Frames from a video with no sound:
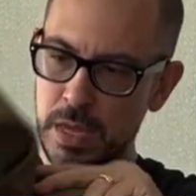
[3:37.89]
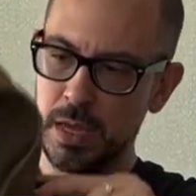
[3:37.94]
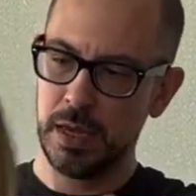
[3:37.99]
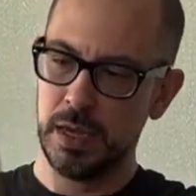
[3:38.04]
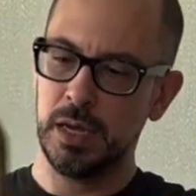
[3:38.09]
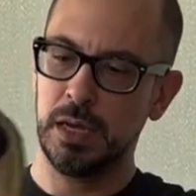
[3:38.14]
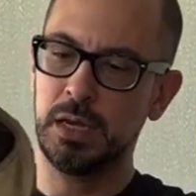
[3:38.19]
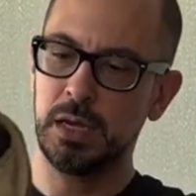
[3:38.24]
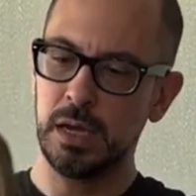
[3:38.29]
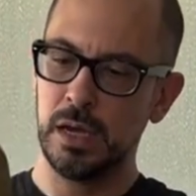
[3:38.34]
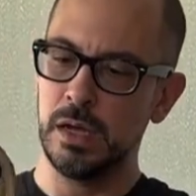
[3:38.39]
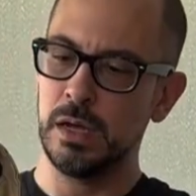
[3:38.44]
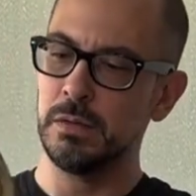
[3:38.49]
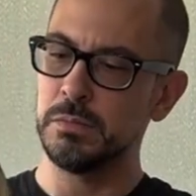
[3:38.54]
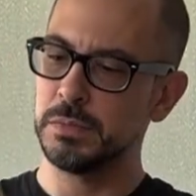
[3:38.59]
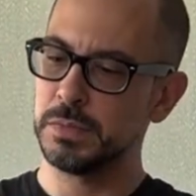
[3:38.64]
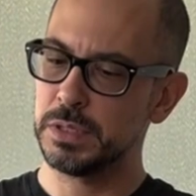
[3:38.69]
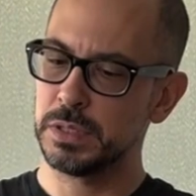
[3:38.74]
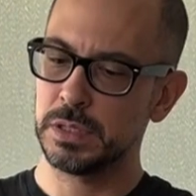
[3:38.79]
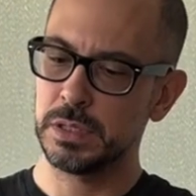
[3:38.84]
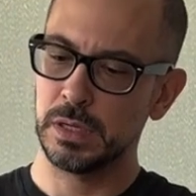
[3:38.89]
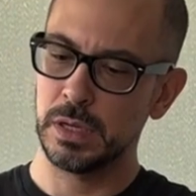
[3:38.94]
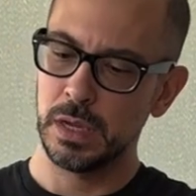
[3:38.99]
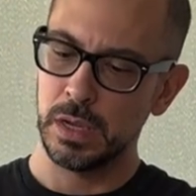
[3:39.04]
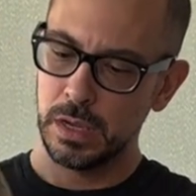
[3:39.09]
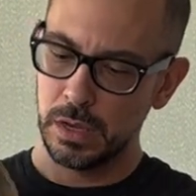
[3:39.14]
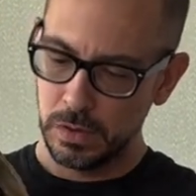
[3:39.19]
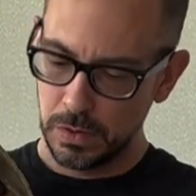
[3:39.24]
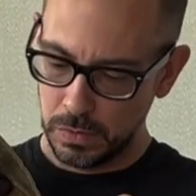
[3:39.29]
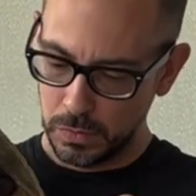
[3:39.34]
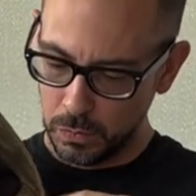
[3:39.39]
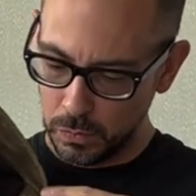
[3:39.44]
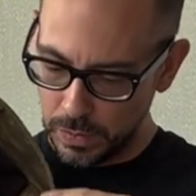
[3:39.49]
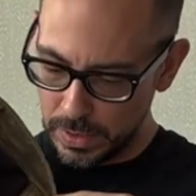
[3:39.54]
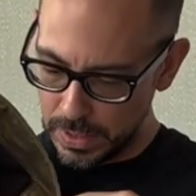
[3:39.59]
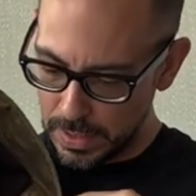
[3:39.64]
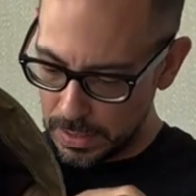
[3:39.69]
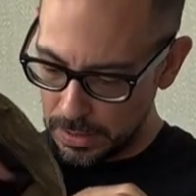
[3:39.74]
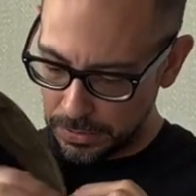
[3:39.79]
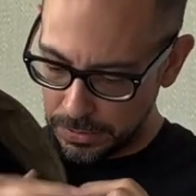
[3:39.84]
It comes
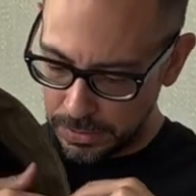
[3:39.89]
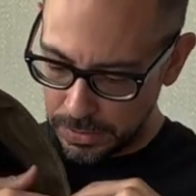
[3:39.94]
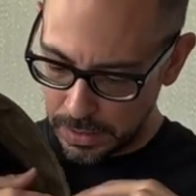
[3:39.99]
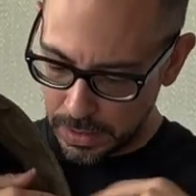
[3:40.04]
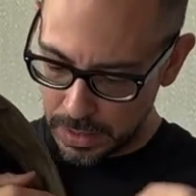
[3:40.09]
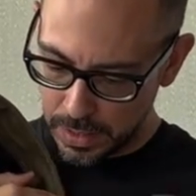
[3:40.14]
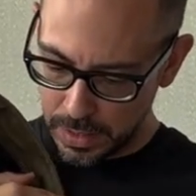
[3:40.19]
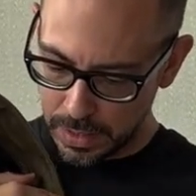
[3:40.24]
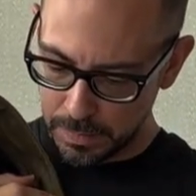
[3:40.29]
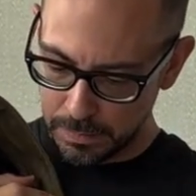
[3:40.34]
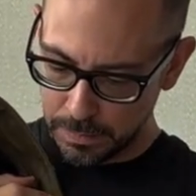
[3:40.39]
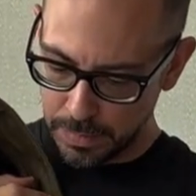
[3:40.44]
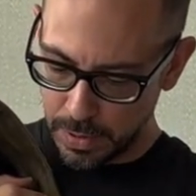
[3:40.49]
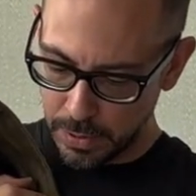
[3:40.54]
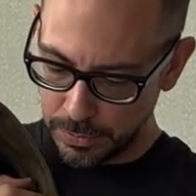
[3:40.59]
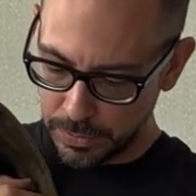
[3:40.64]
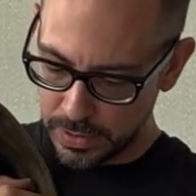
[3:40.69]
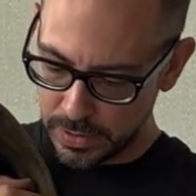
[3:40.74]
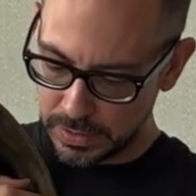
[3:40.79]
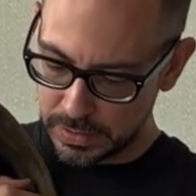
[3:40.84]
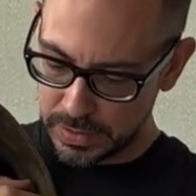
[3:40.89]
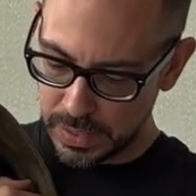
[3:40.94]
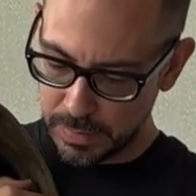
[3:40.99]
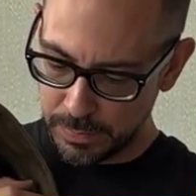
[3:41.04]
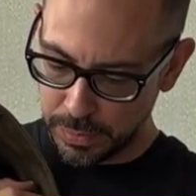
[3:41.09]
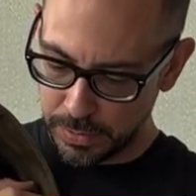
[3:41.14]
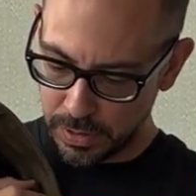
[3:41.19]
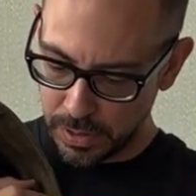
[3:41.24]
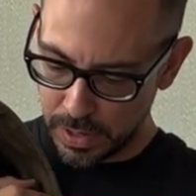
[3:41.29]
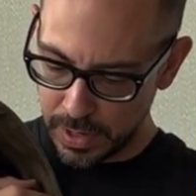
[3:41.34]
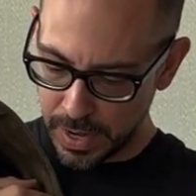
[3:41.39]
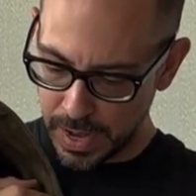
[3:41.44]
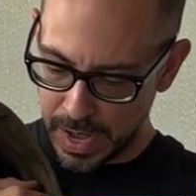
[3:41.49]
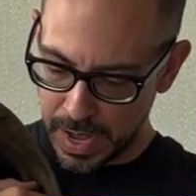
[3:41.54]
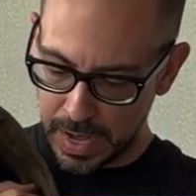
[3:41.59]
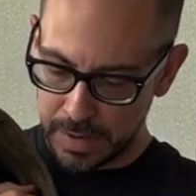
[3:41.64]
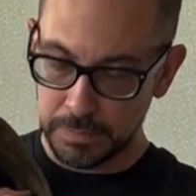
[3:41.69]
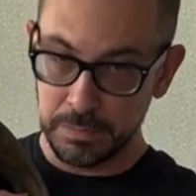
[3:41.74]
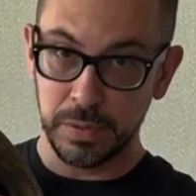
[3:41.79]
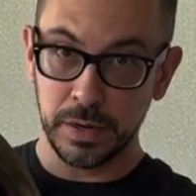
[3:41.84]
with both a zipper
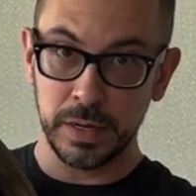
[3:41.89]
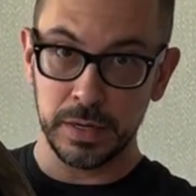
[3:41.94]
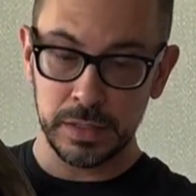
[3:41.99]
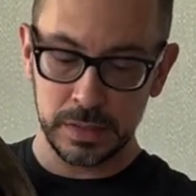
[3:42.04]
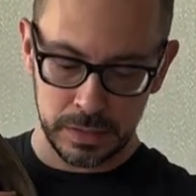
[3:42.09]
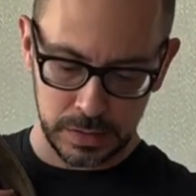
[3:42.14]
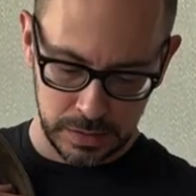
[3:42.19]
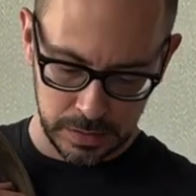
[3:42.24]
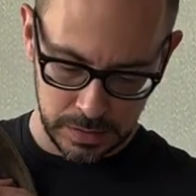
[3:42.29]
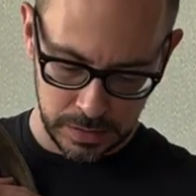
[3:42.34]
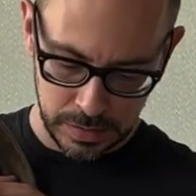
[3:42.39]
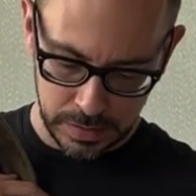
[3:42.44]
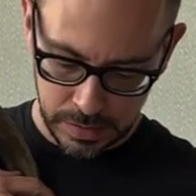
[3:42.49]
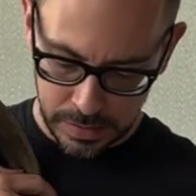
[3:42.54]
and buttons.